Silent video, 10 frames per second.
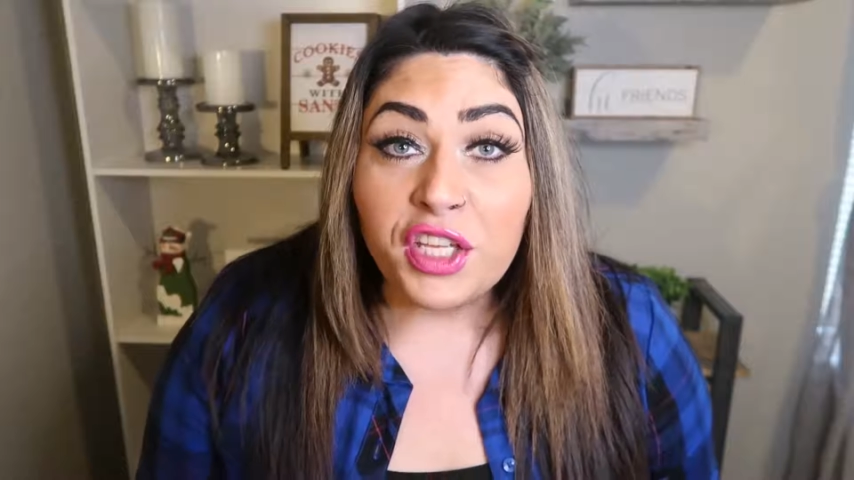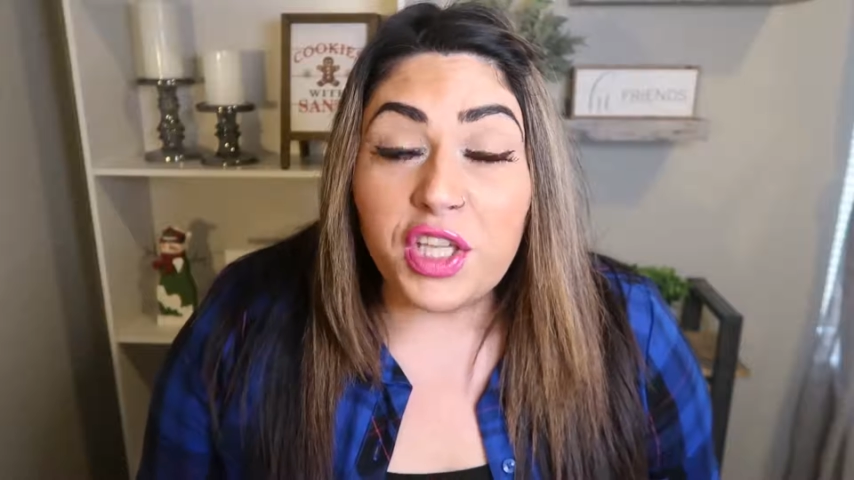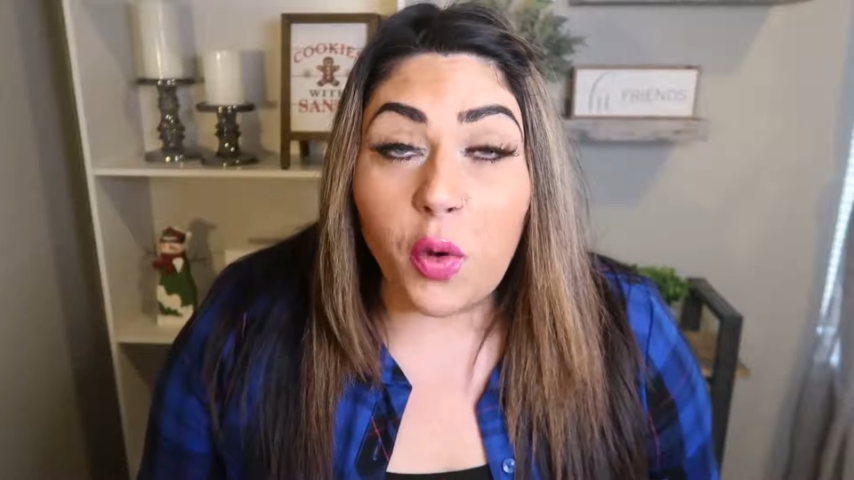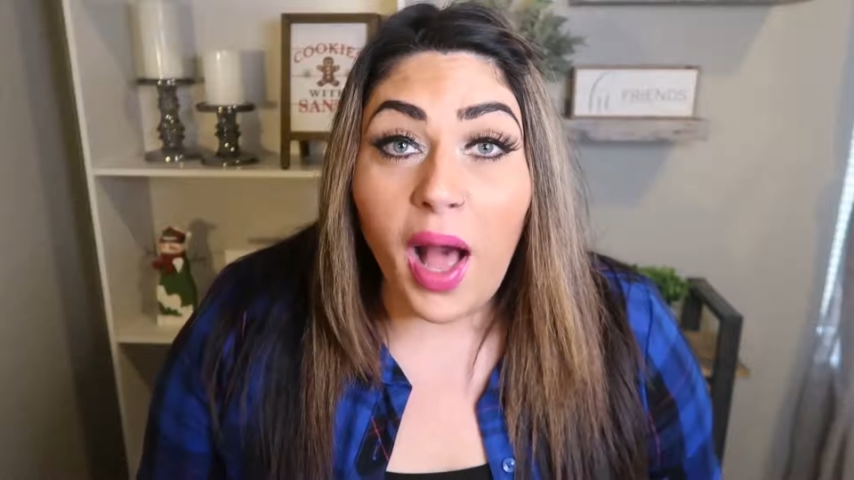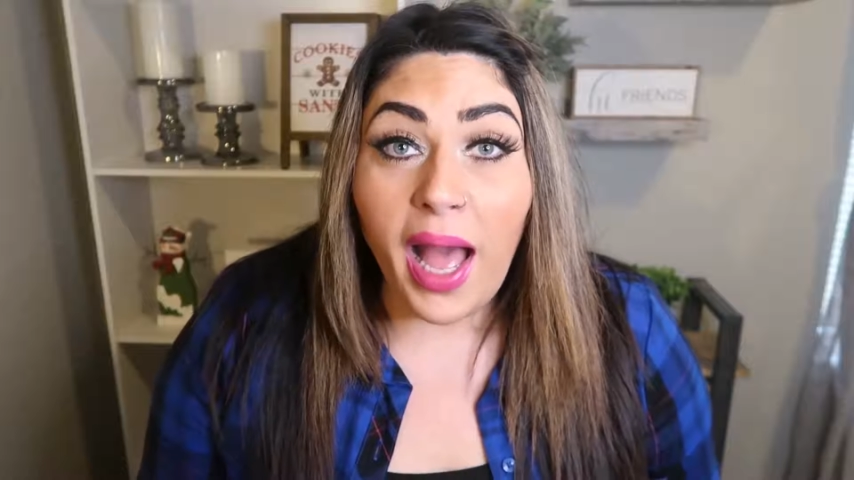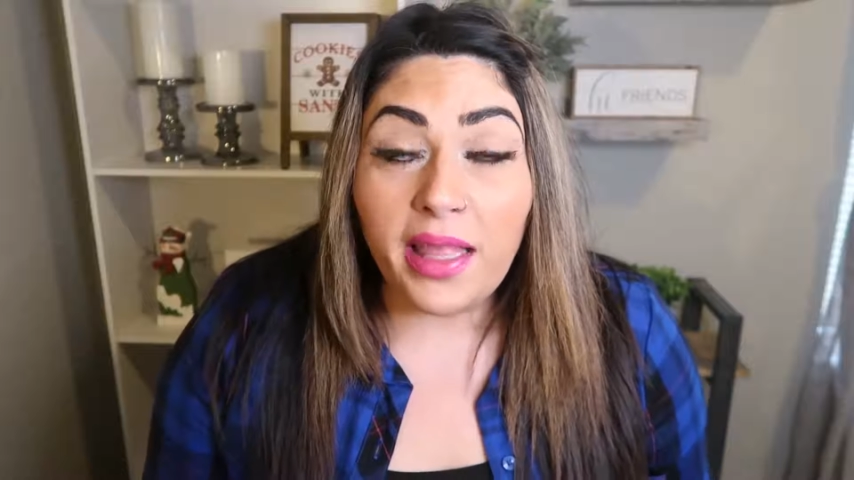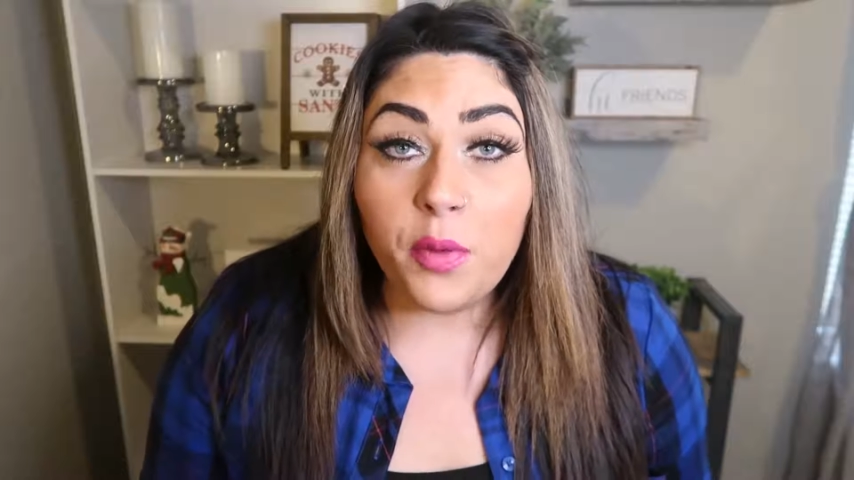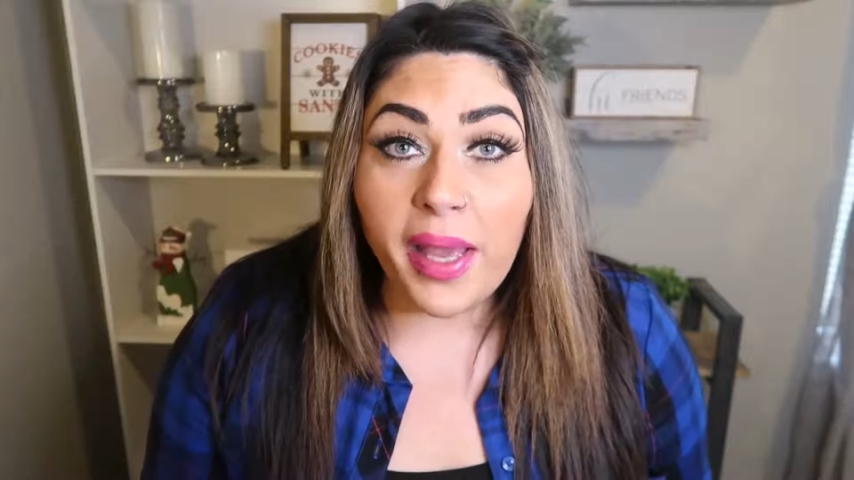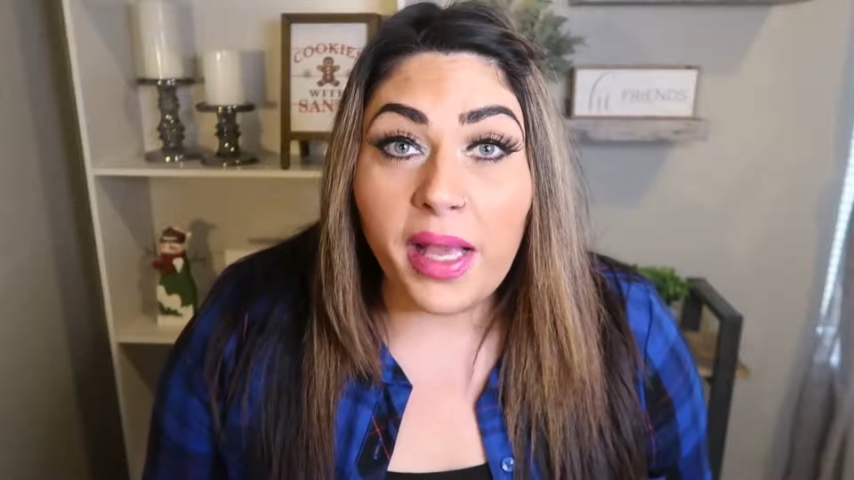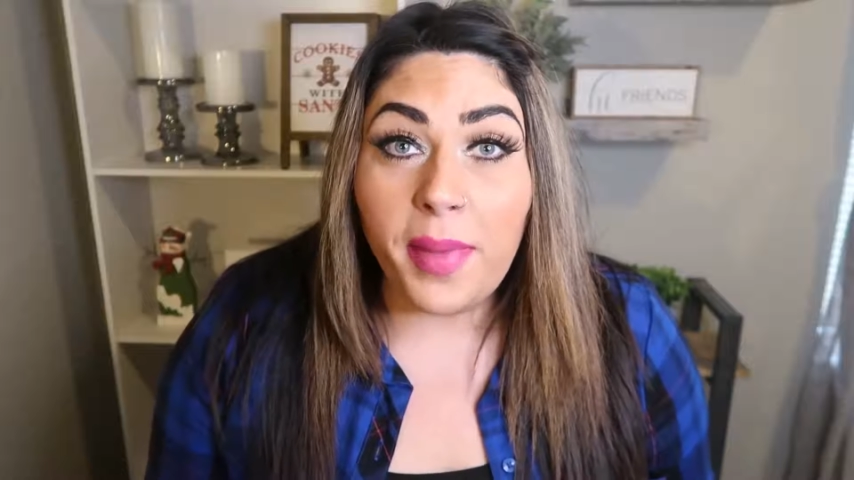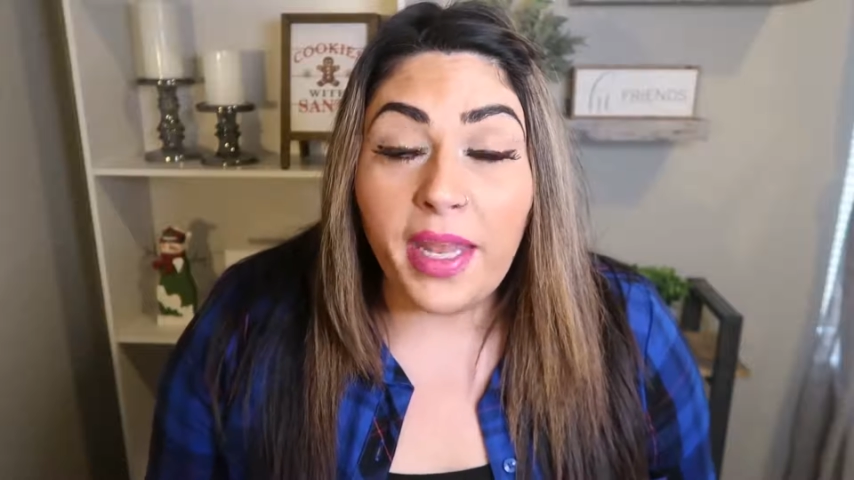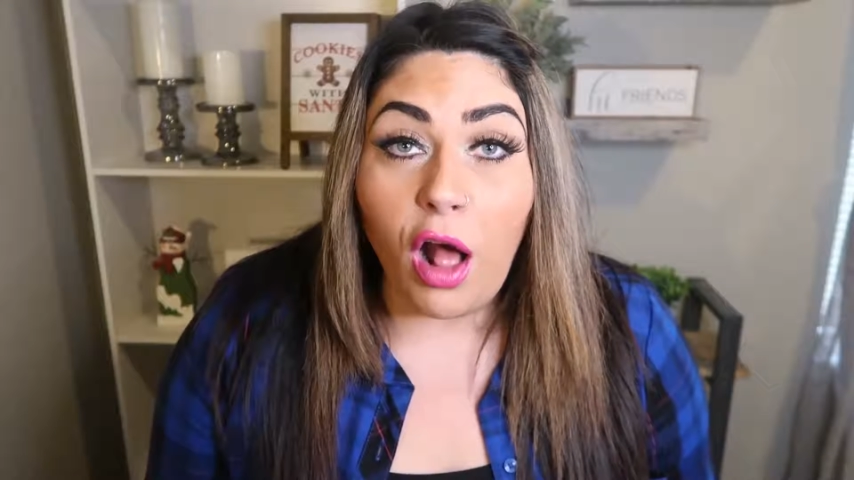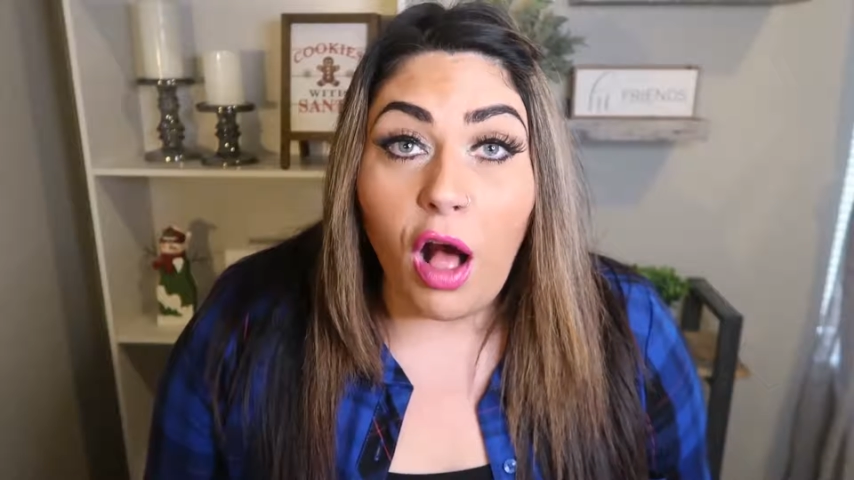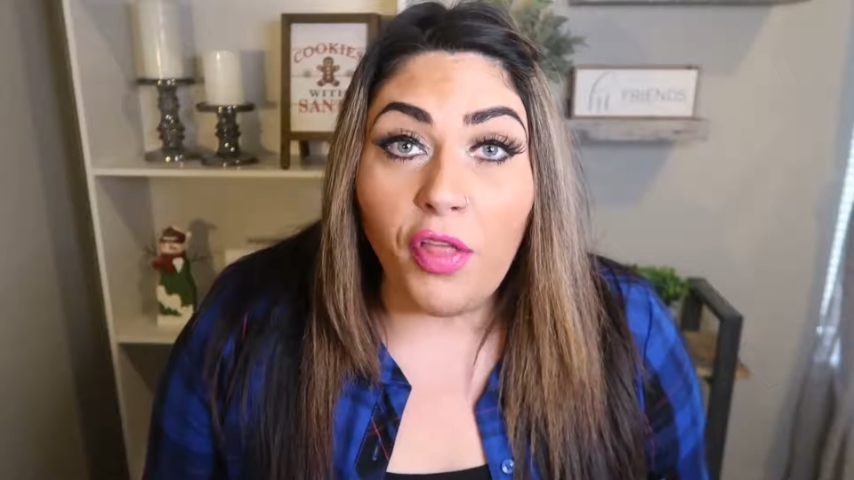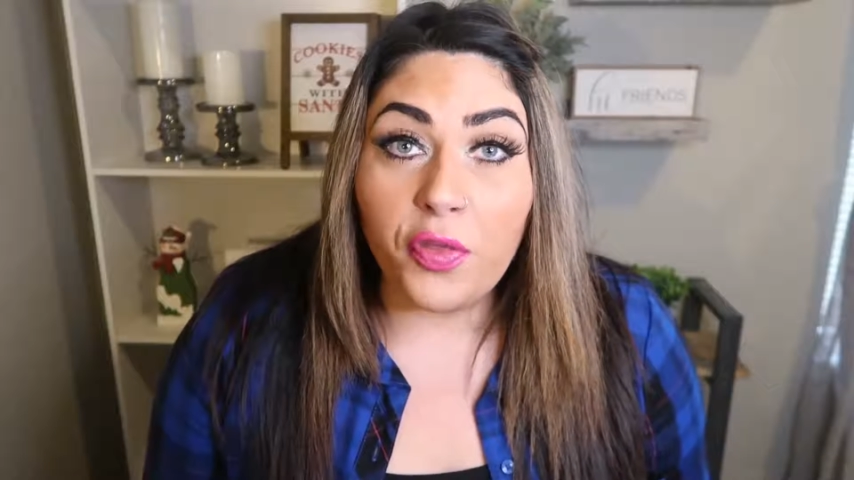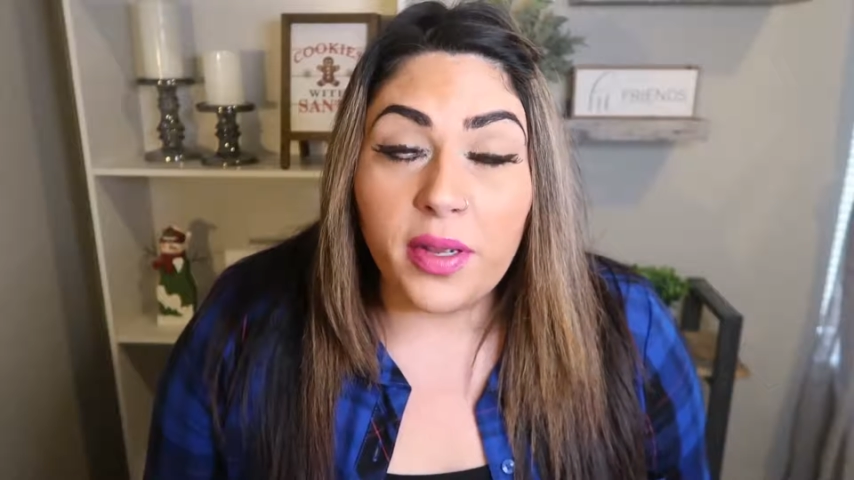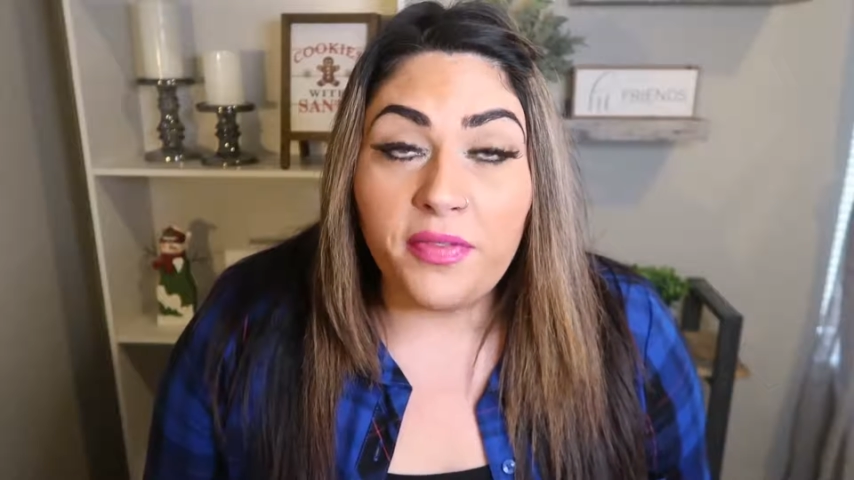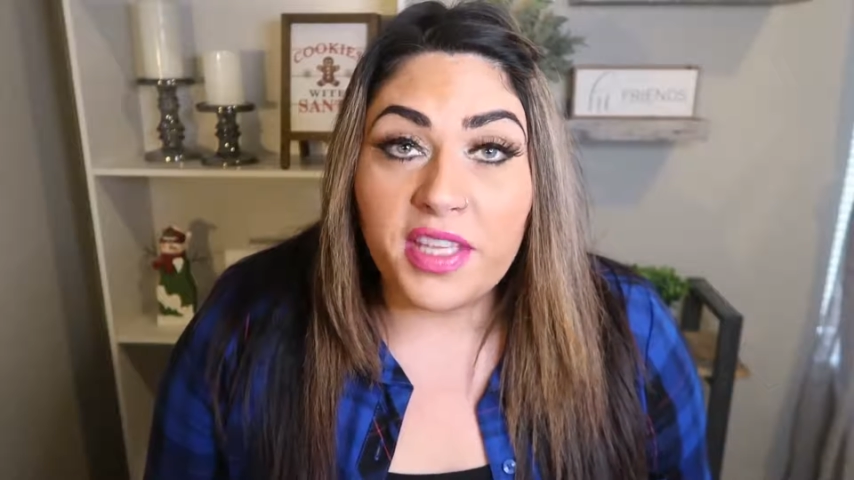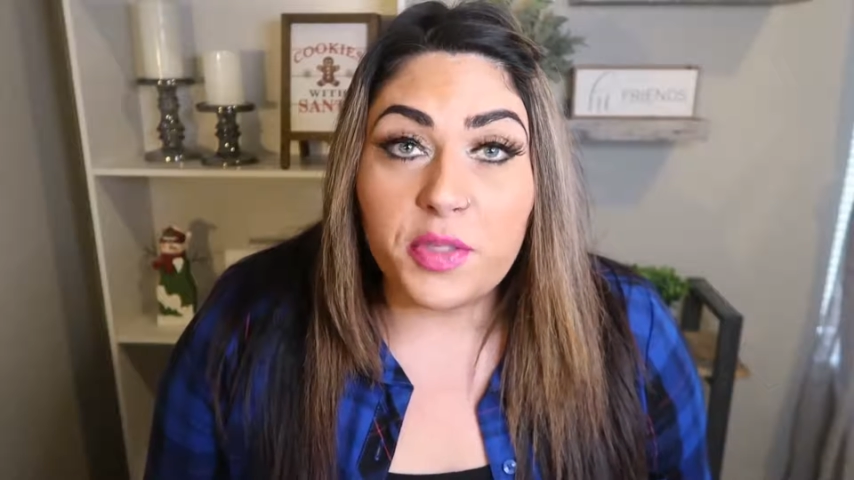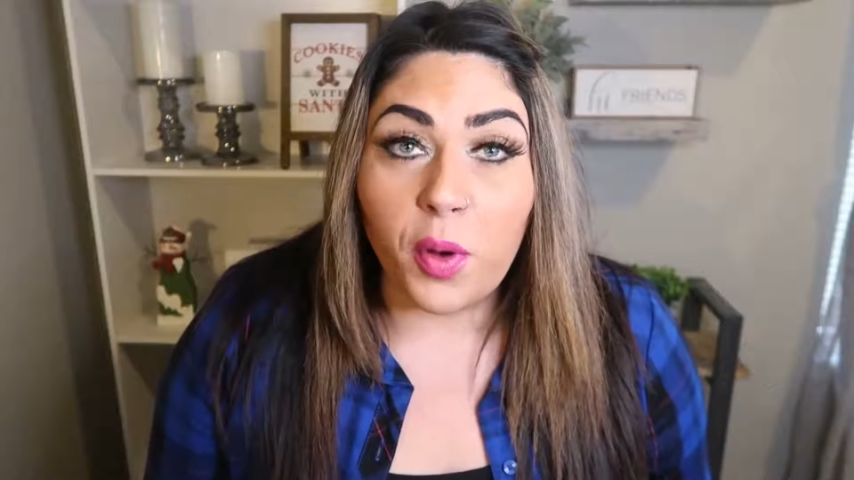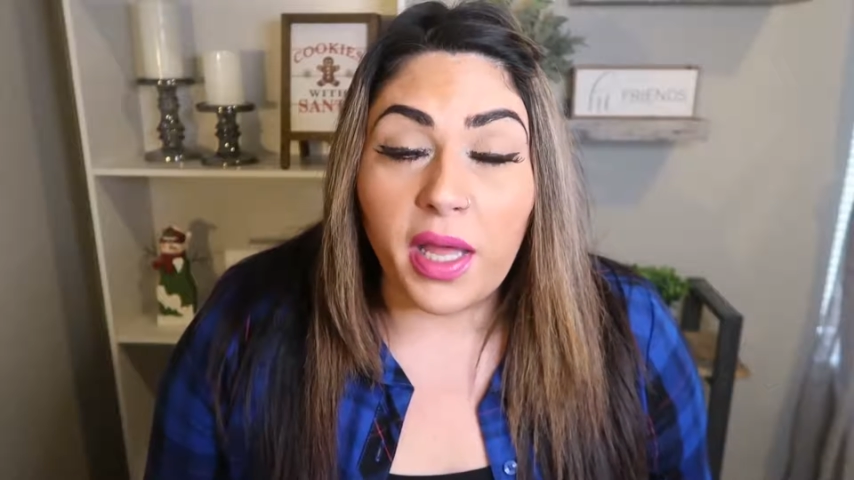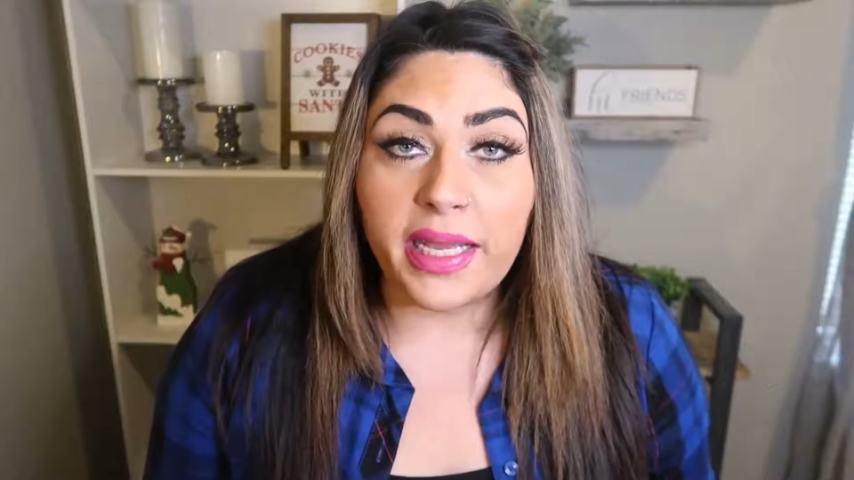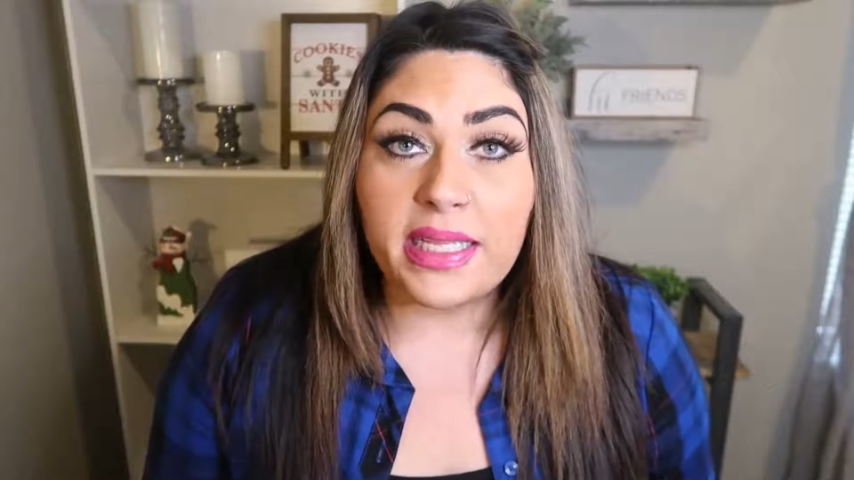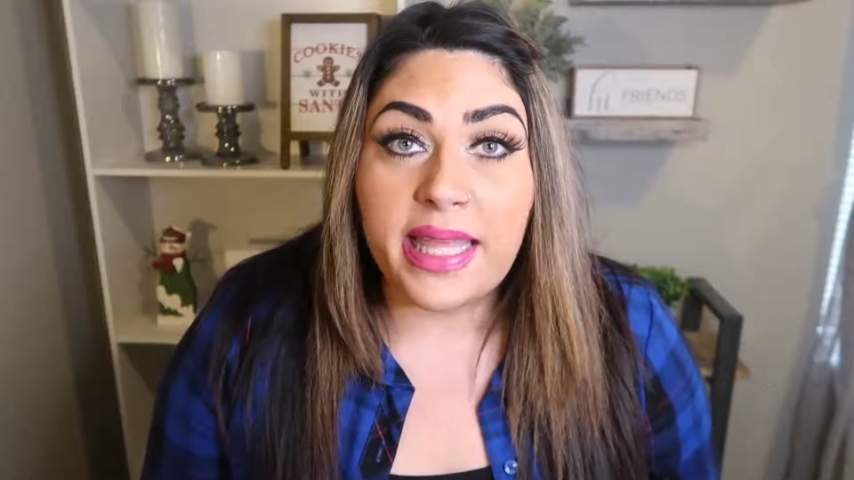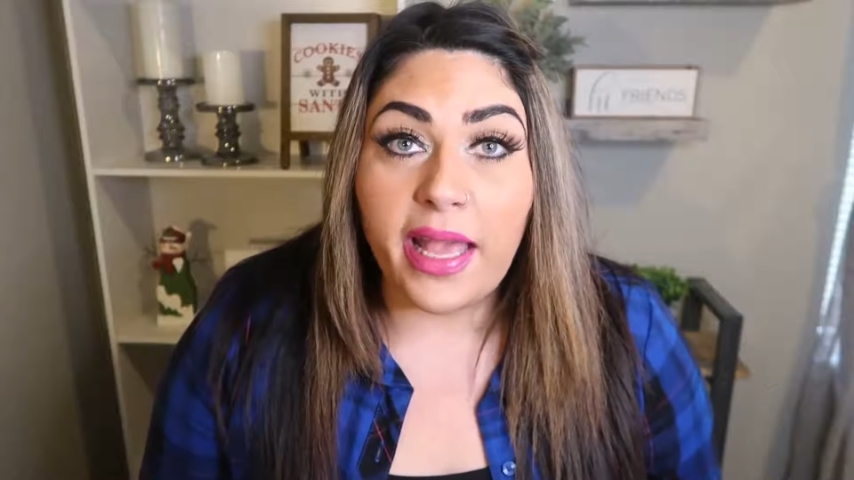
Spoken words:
So highly recommend all 3 of these products.